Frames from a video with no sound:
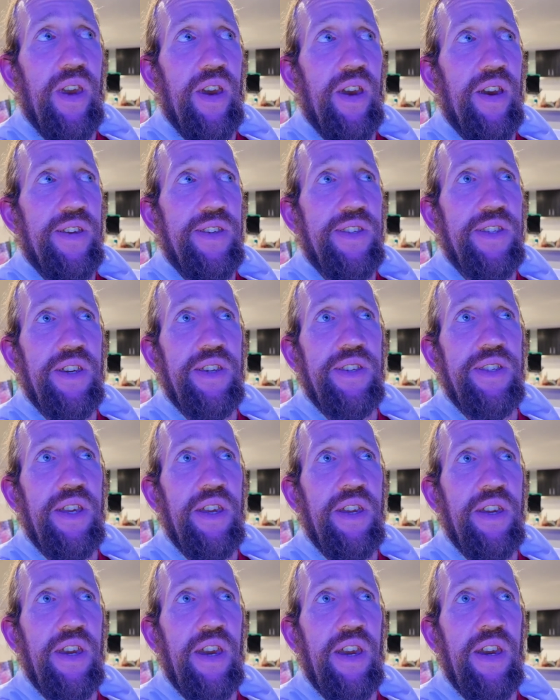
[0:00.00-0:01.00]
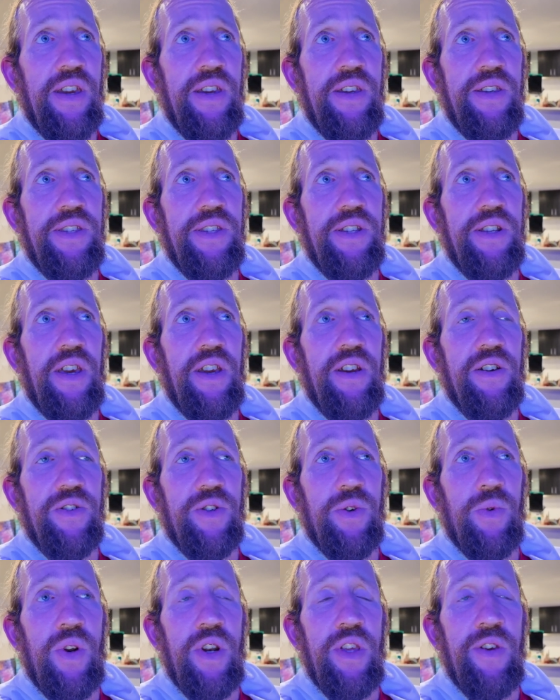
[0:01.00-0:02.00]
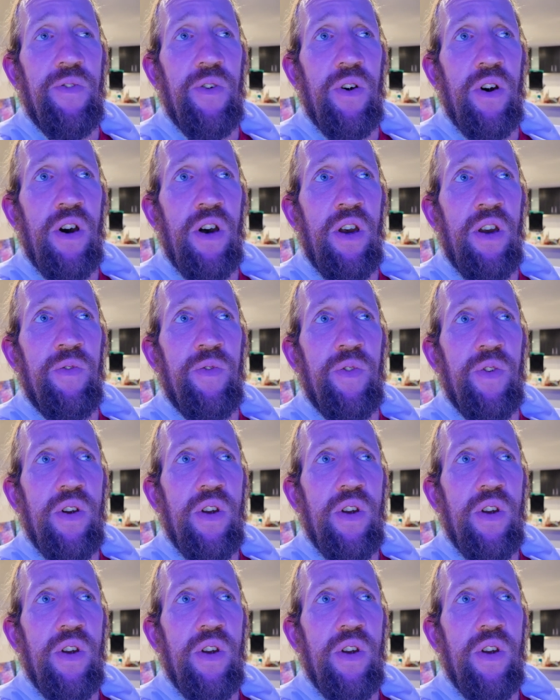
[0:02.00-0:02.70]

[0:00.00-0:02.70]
uh, 16 Ks, an hour 25.